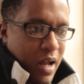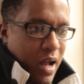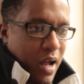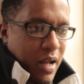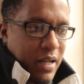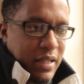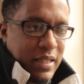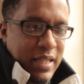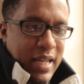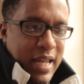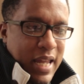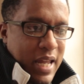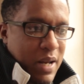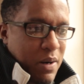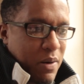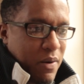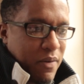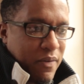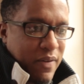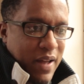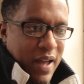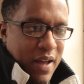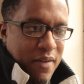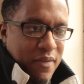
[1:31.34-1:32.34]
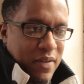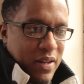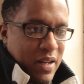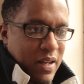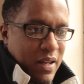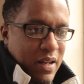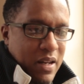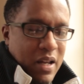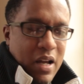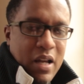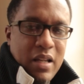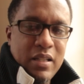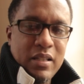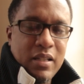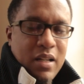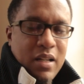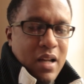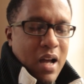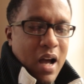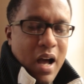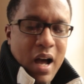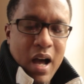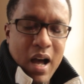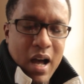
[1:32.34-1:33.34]
idea of having a nice
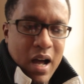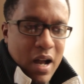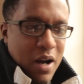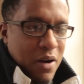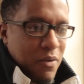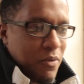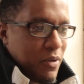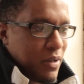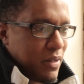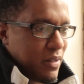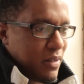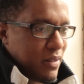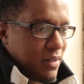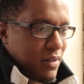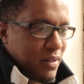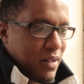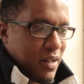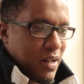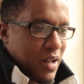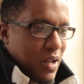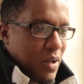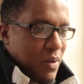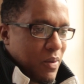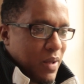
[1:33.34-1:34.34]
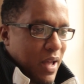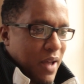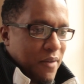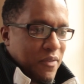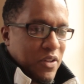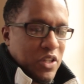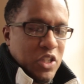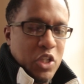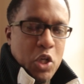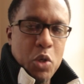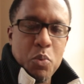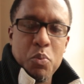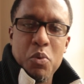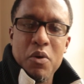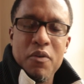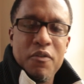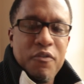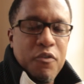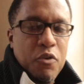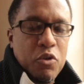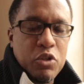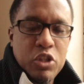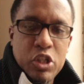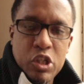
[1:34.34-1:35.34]
car and you know having
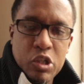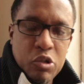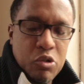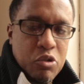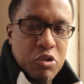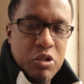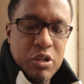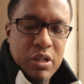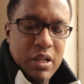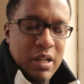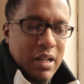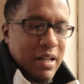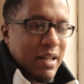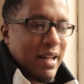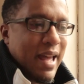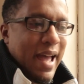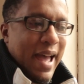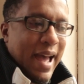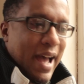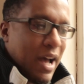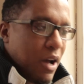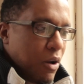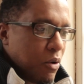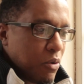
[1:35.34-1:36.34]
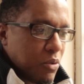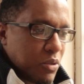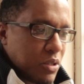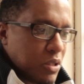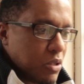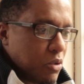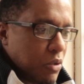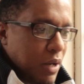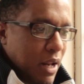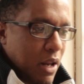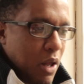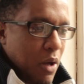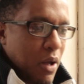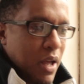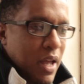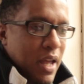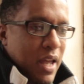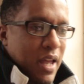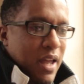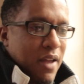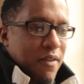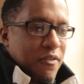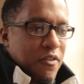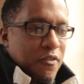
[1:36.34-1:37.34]
2.4 children and a house and all
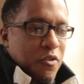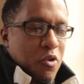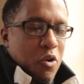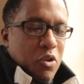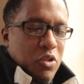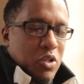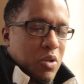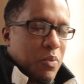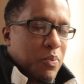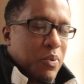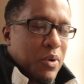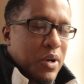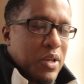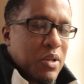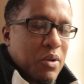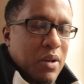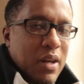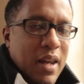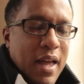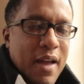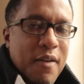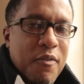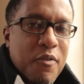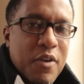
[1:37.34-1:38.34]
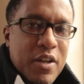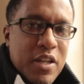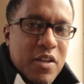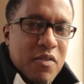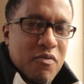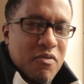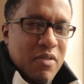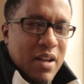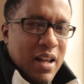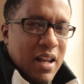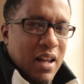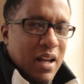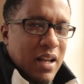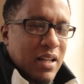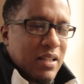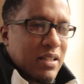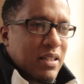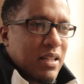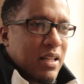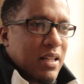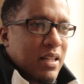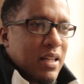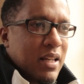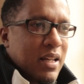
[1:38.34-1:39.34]
that. If you've got to a point in your life where you've realised
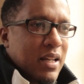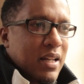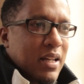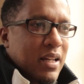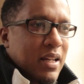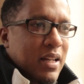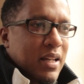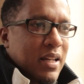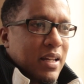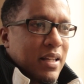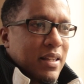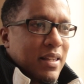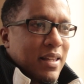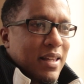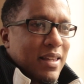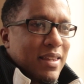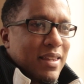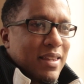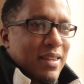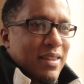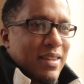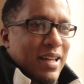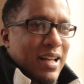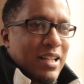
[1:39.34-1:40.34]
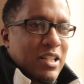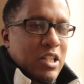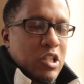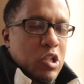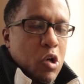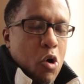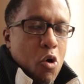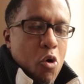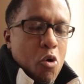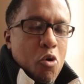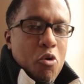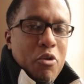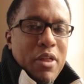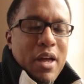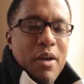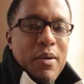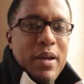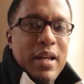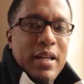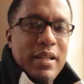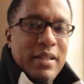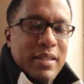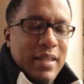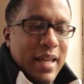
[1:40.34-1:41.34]
that, that that's not all there
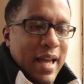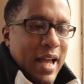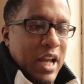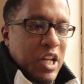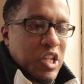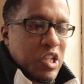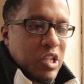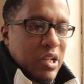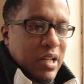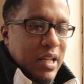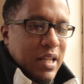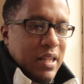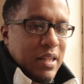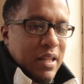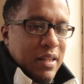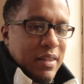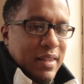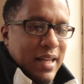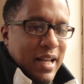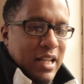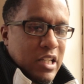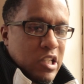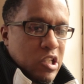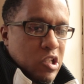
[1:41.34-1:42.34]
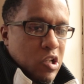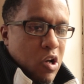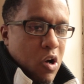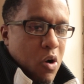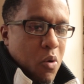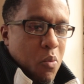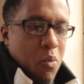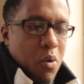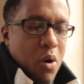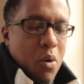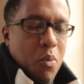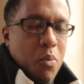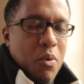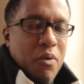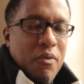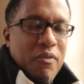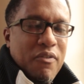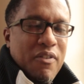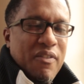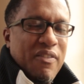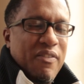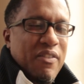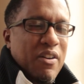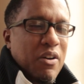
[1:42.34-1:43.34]
is, that actually that that's not what will
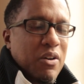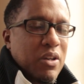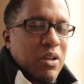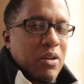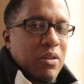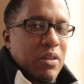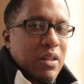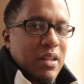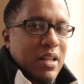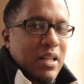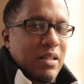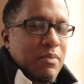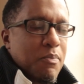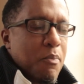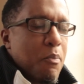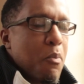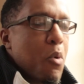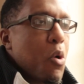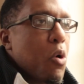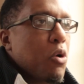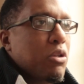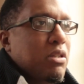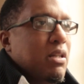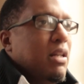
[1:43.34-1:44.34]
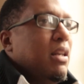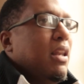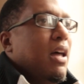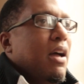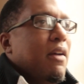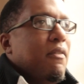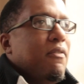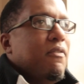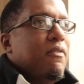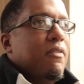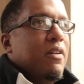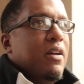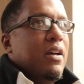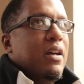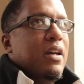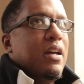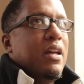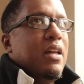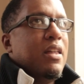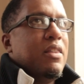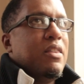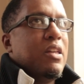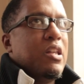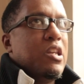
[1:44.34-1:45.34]
fulfil you, that there's more to life
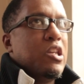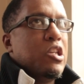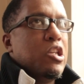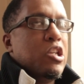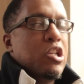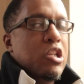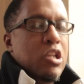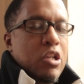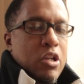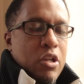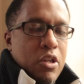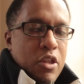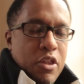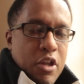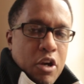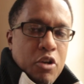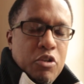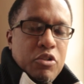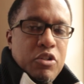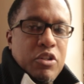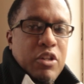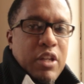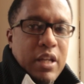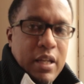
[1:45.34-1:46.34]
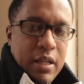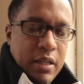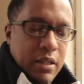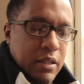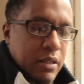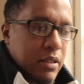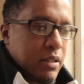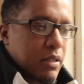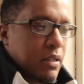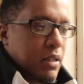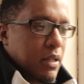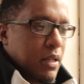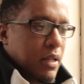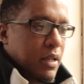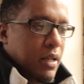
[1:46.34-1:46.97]
than those things,